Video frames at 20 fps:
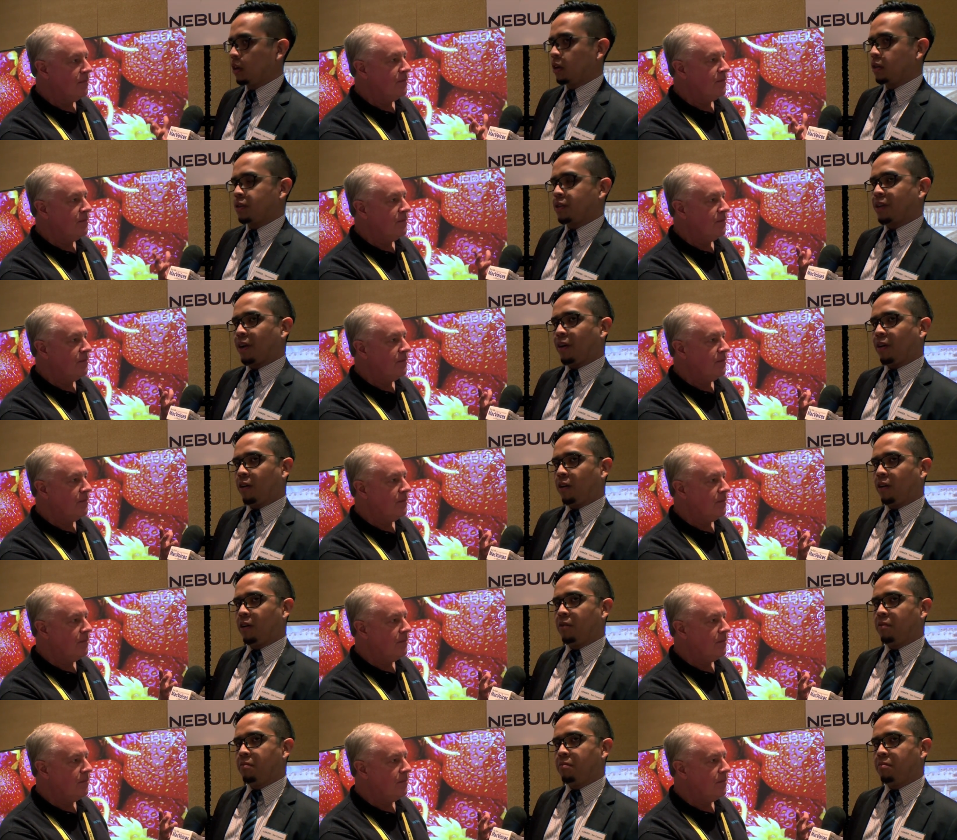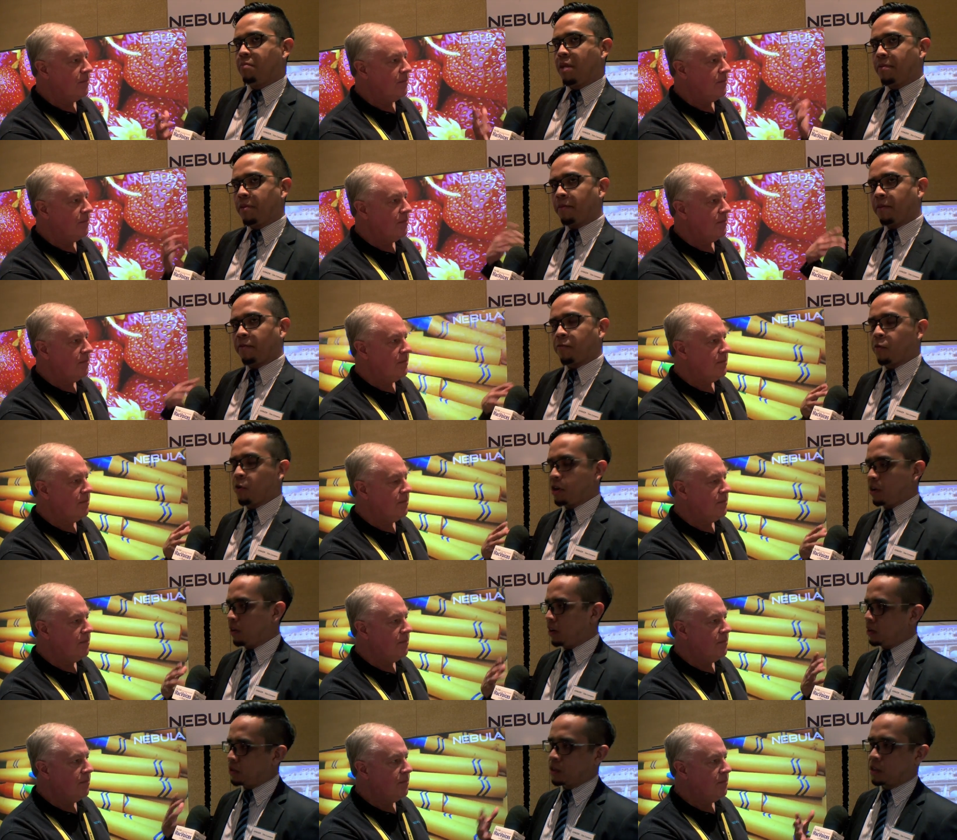Speaker 1: So maybe before
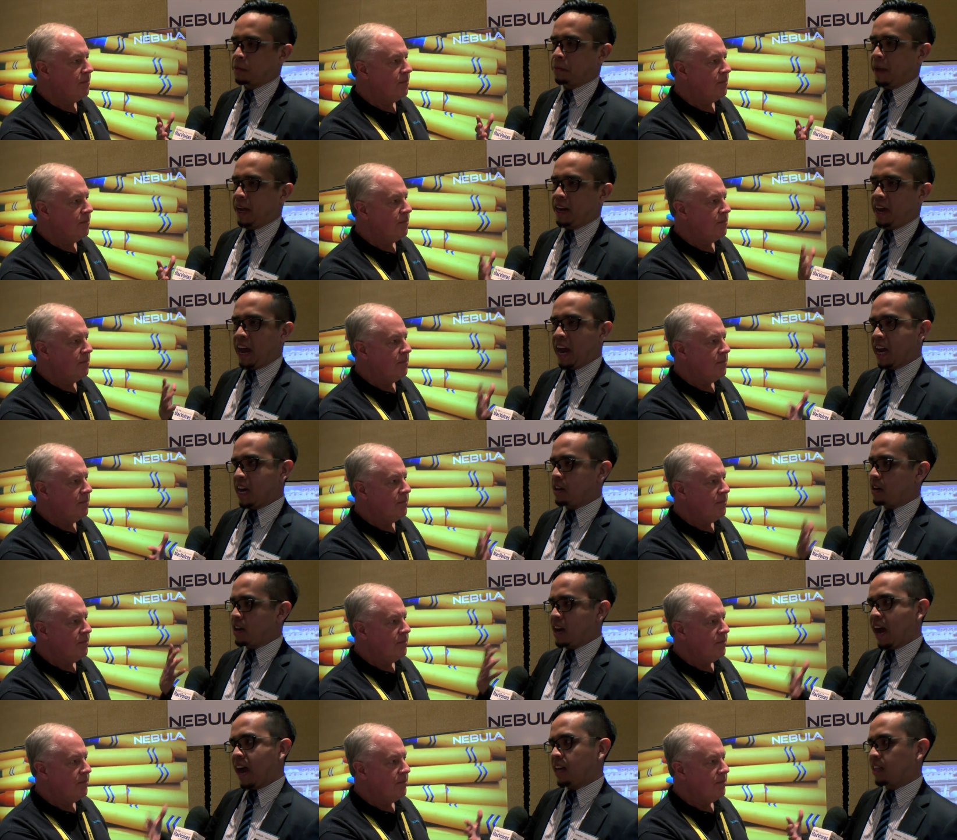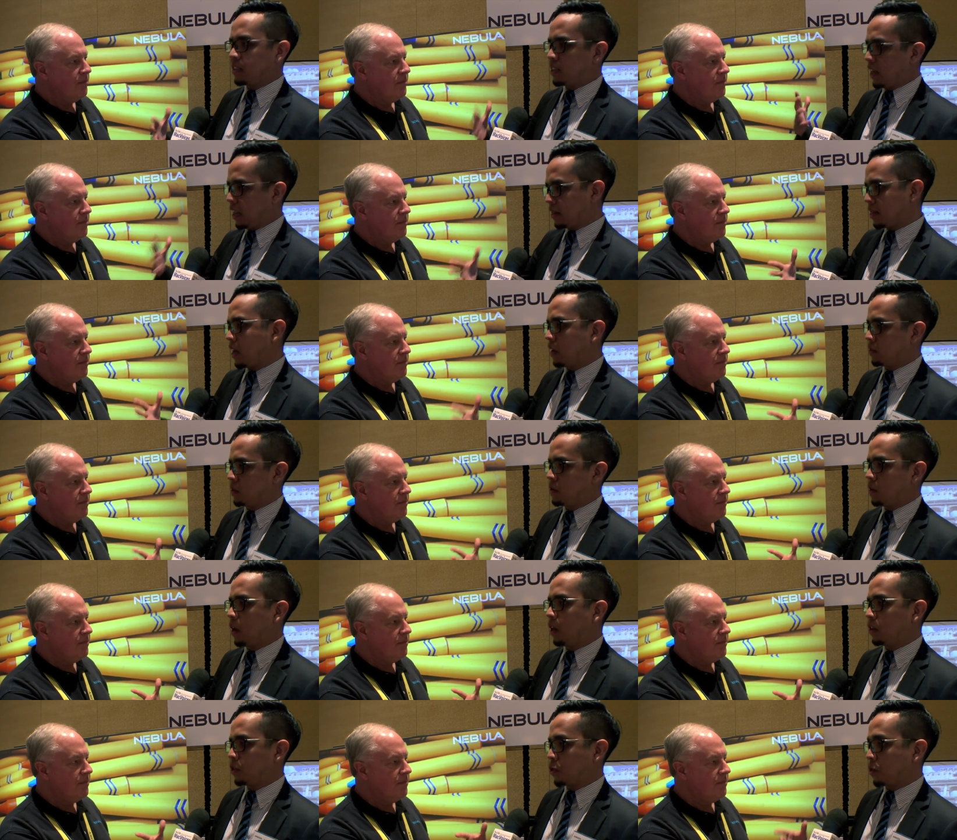you need to spend eight, nine, ten thousand
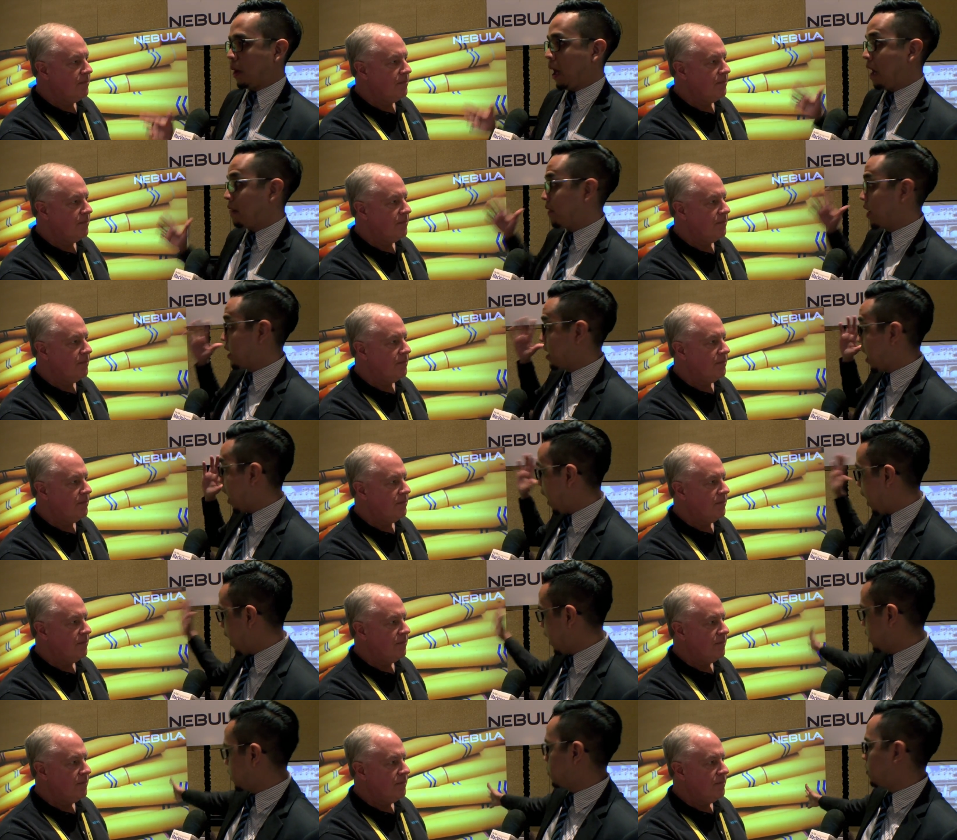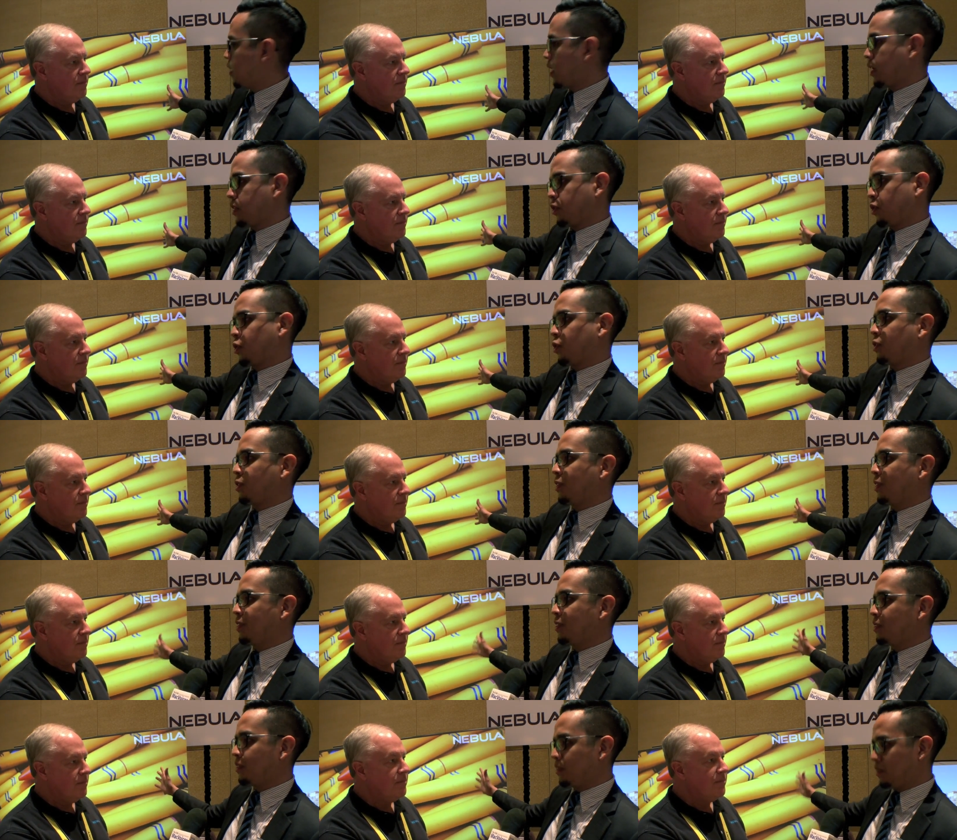dollars to have an 100-inch
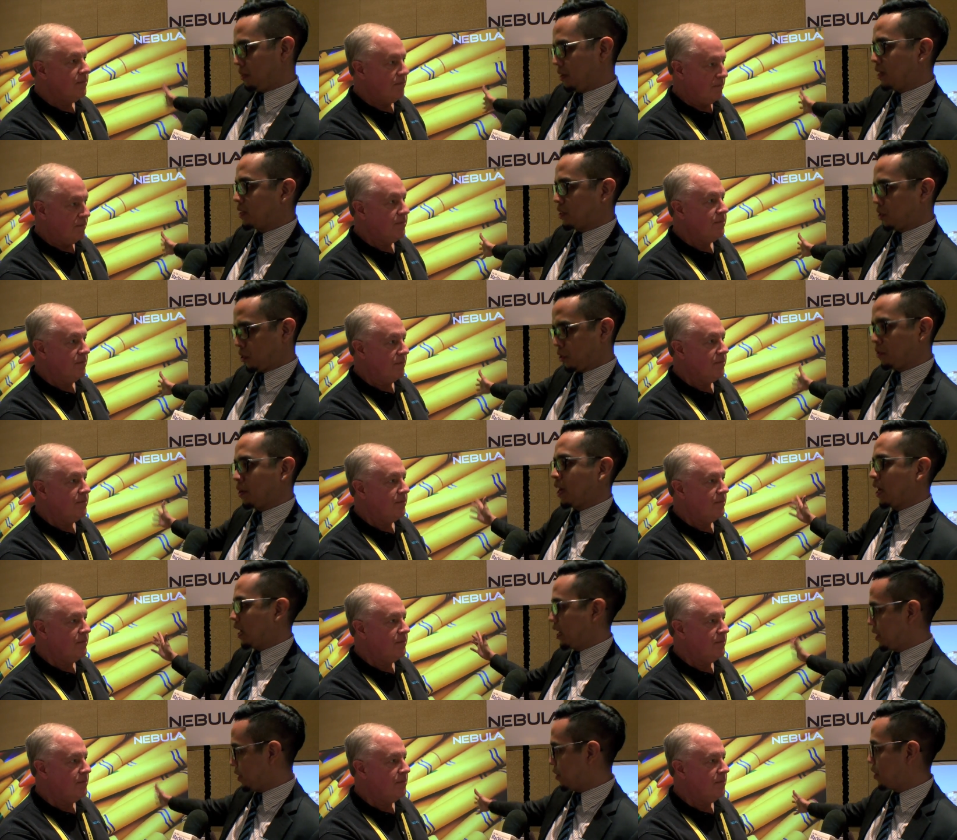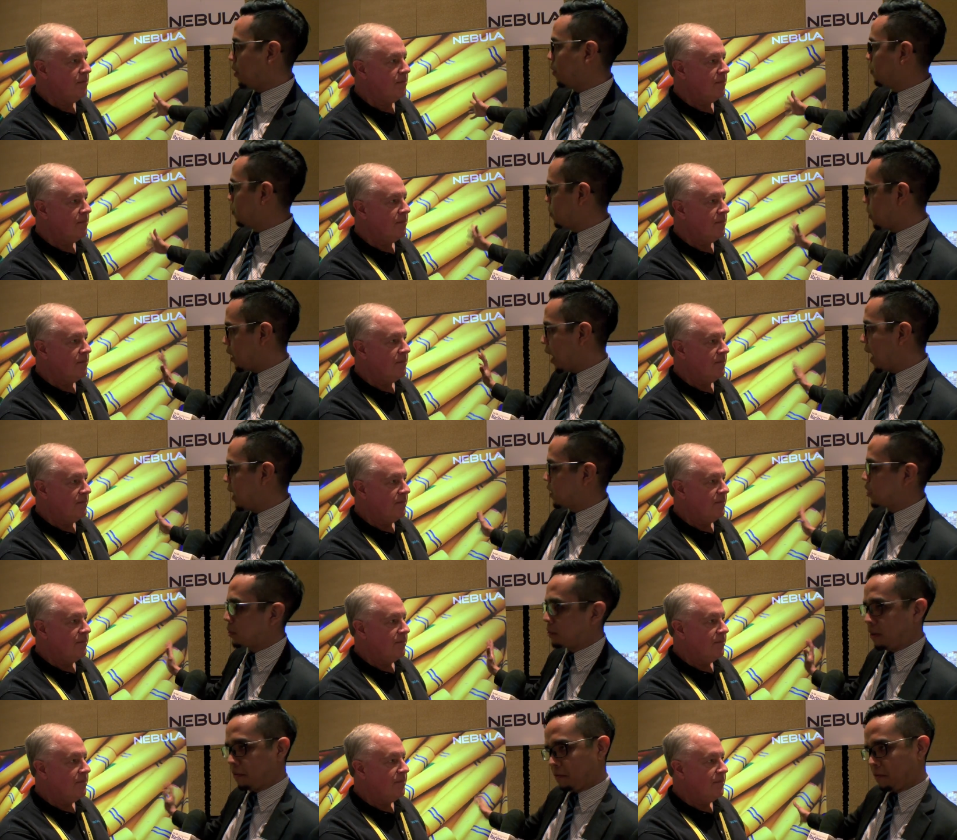screen, you know,
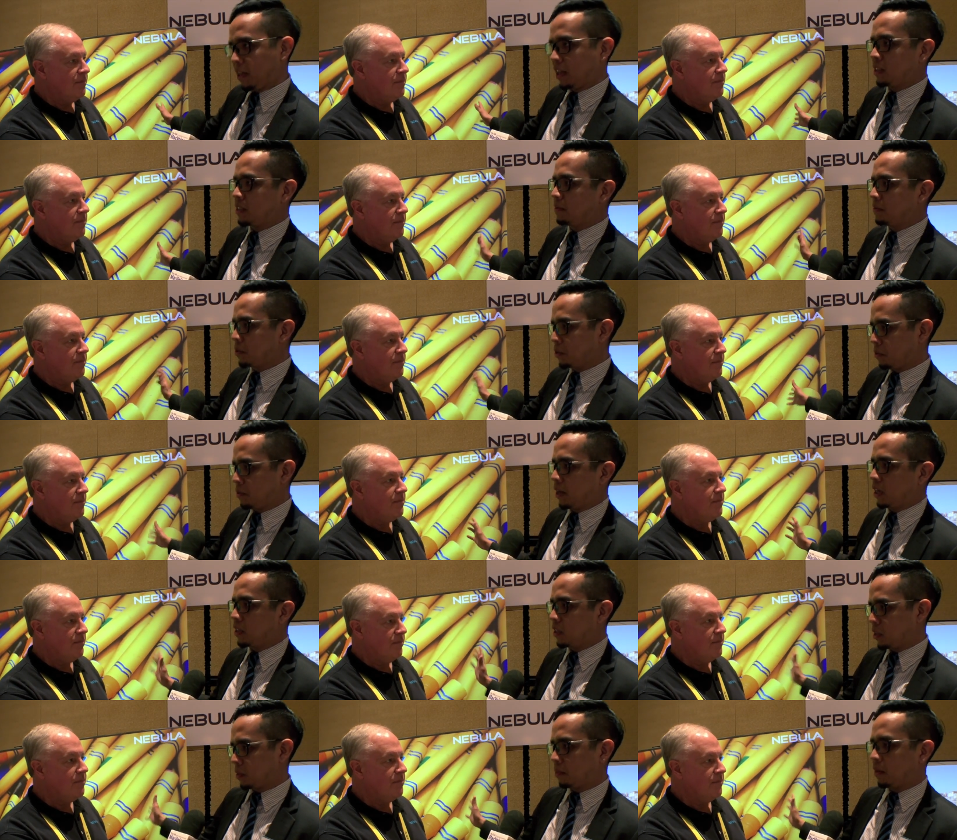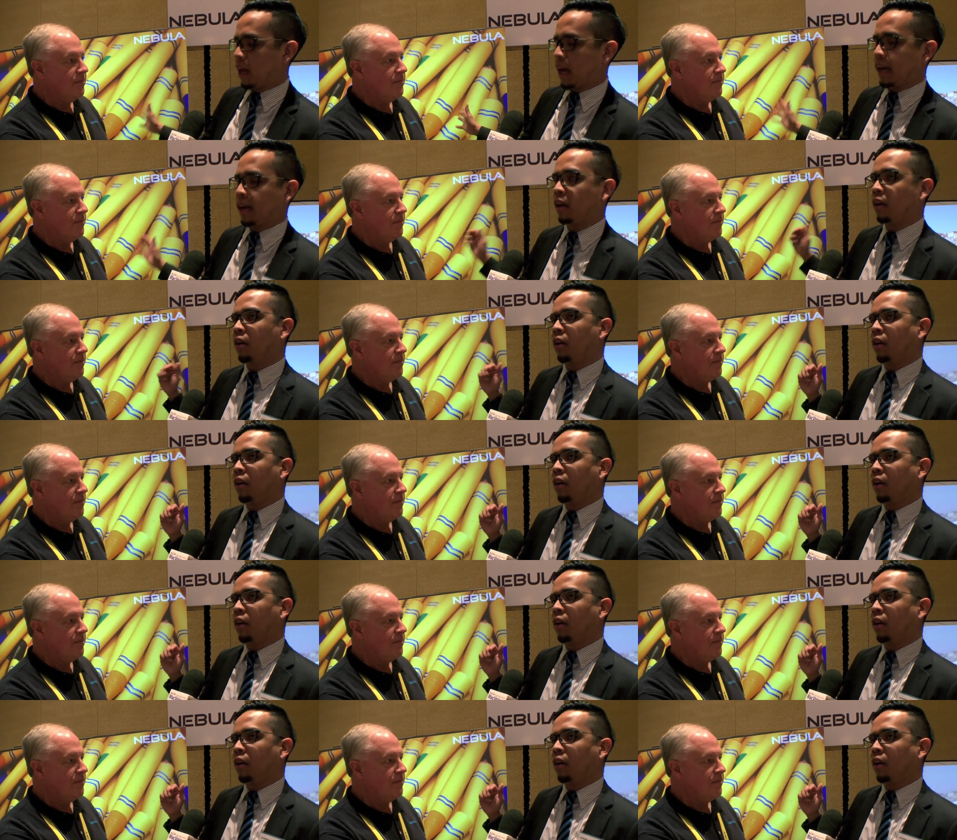anti-reflective screen display.